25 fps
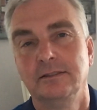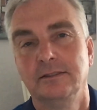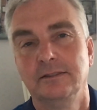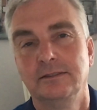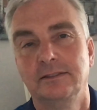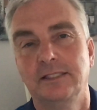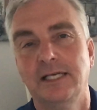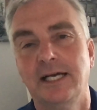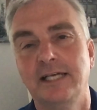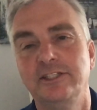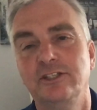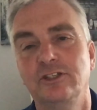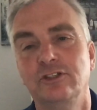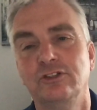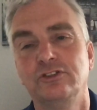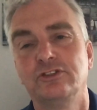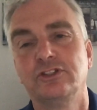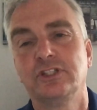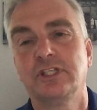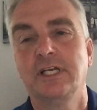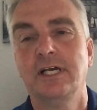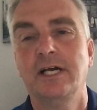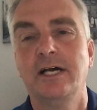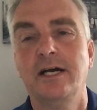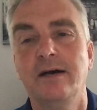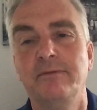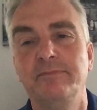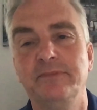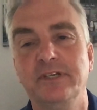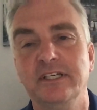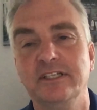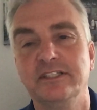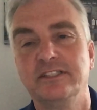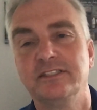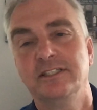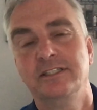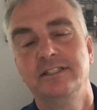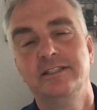Daniel's
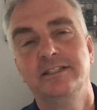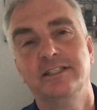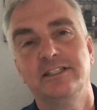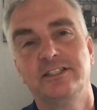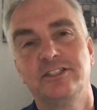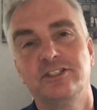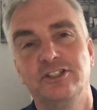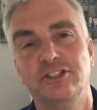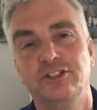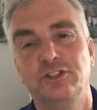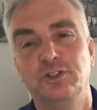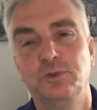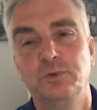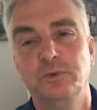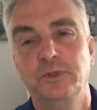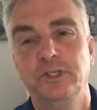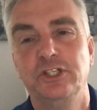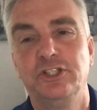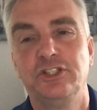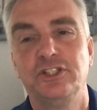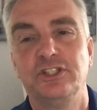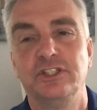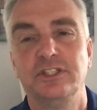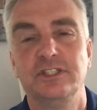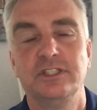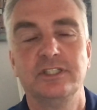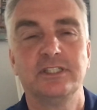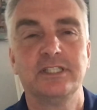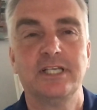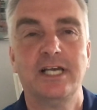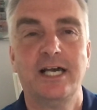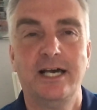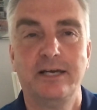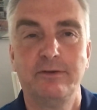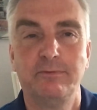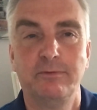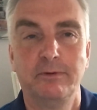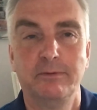calmness in this situation is
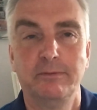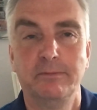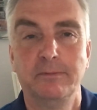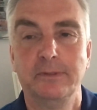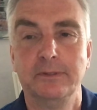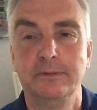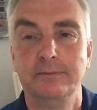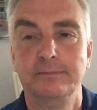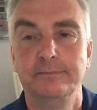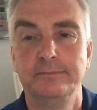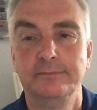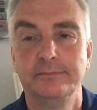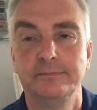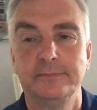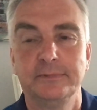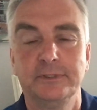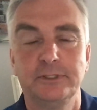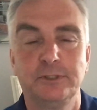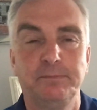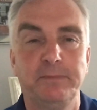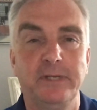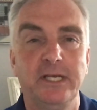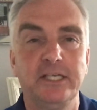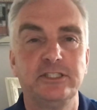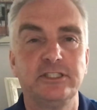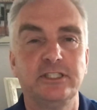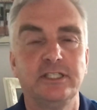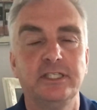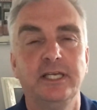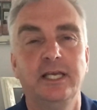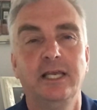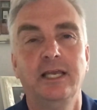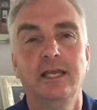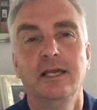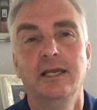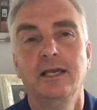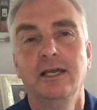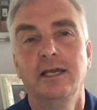admirable,
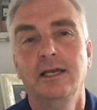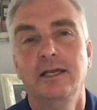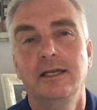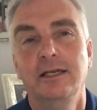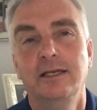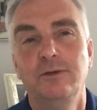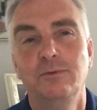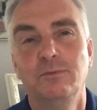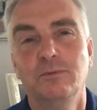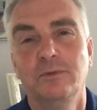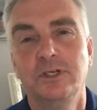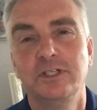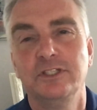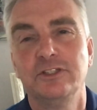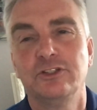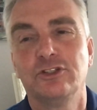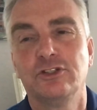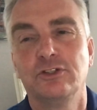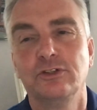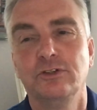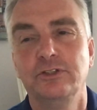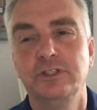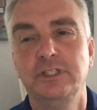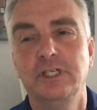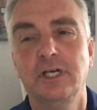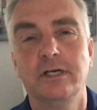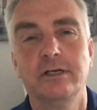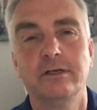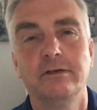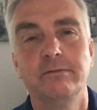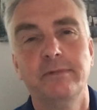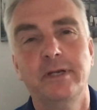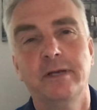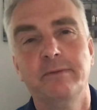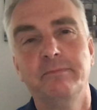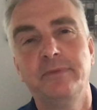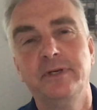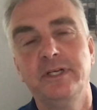especially in one so young.
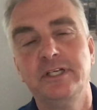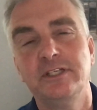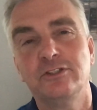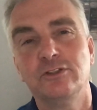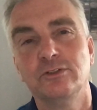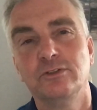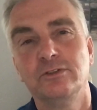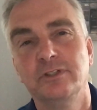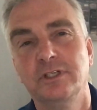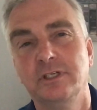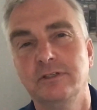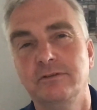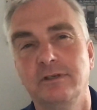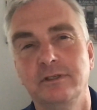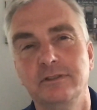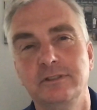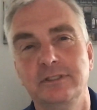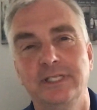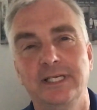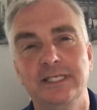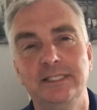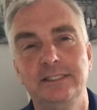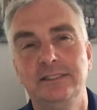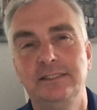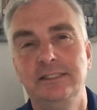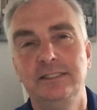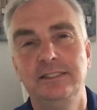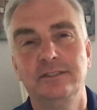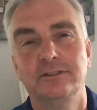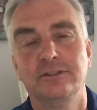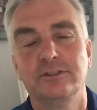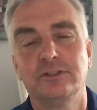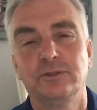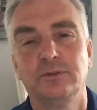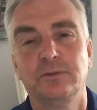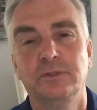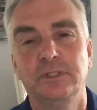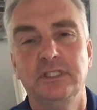Remember, he's only around 19 or
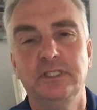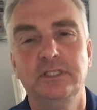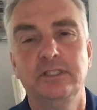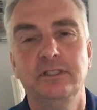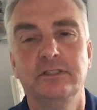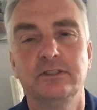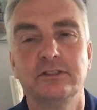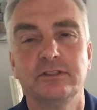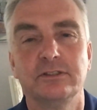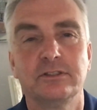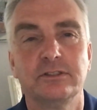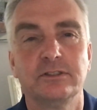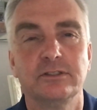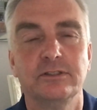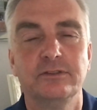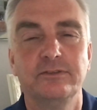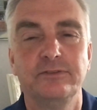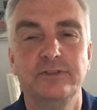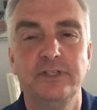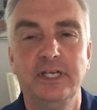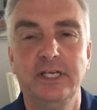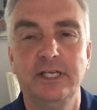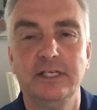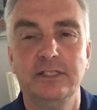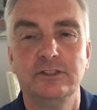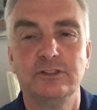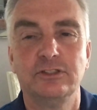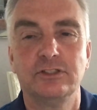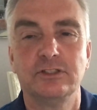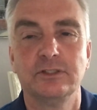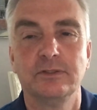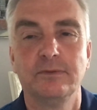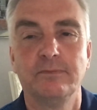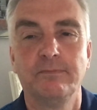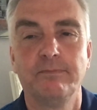20 years of age.